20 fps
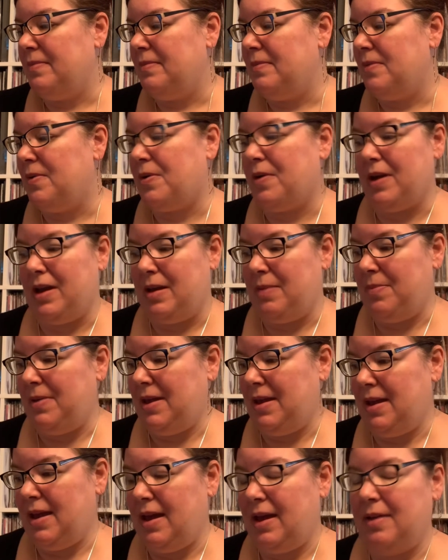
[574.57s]
Or
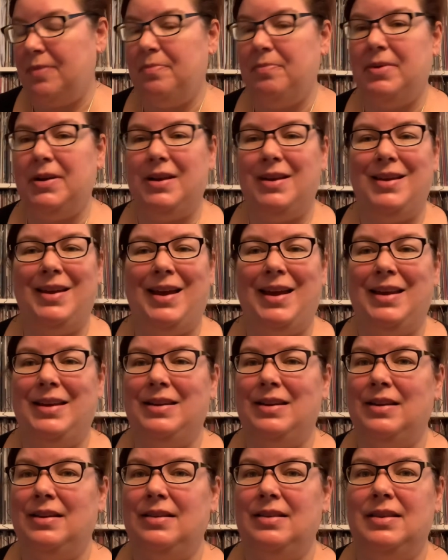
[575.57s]
APA. But again,
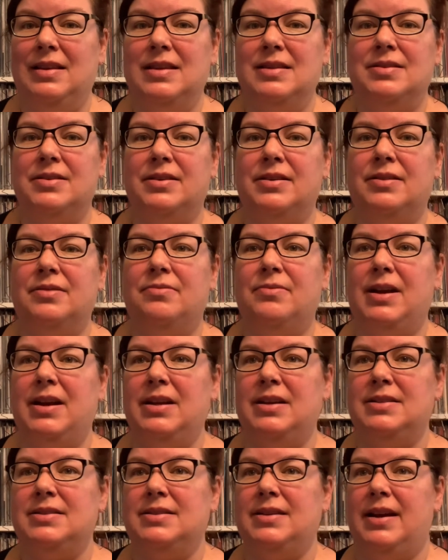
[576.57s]
these are
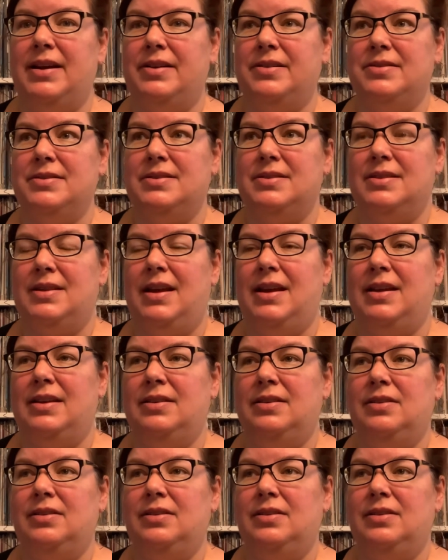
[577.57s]
writing styles that